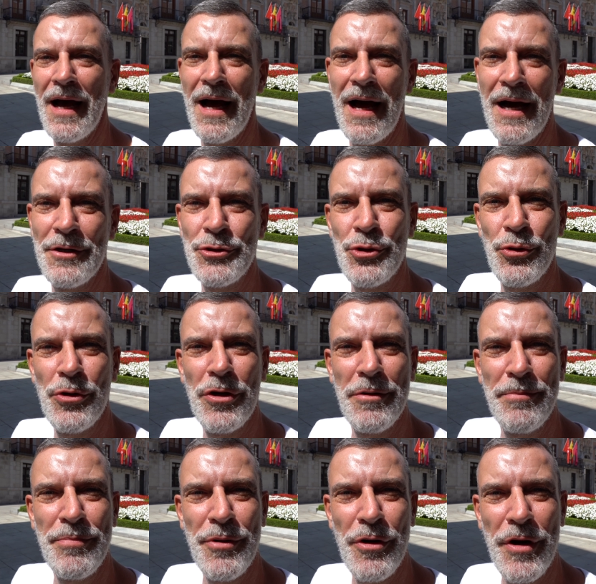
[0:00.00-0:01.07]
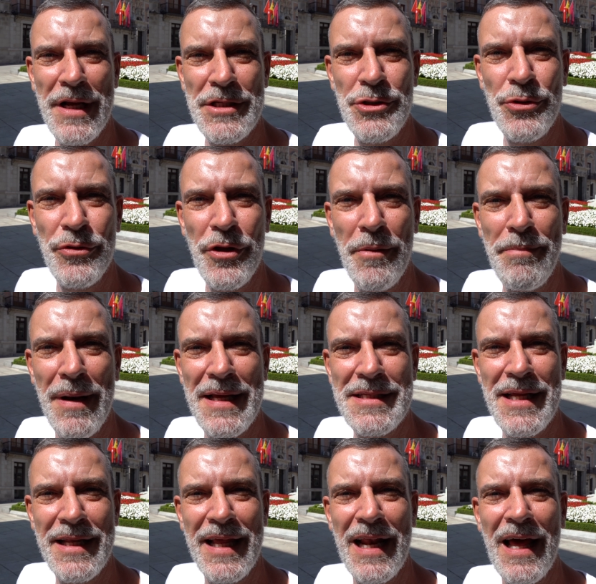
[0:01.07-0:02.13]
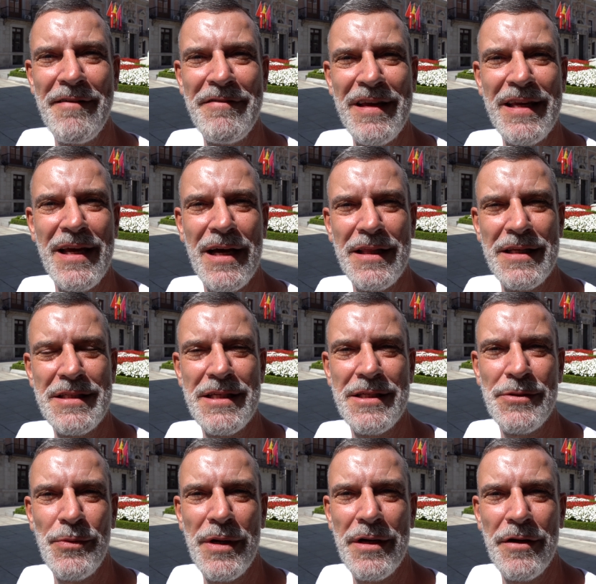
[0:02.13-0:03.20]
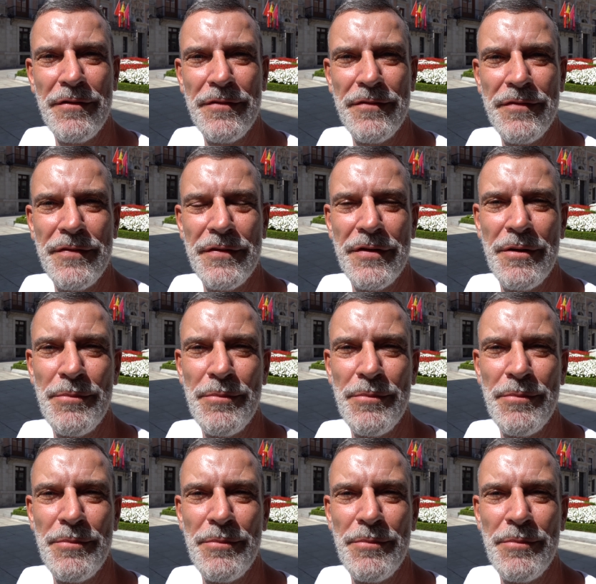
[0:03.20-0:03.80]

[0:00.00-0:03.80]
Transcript: Our tour brought us to the Plaza de la Villa. This is one of the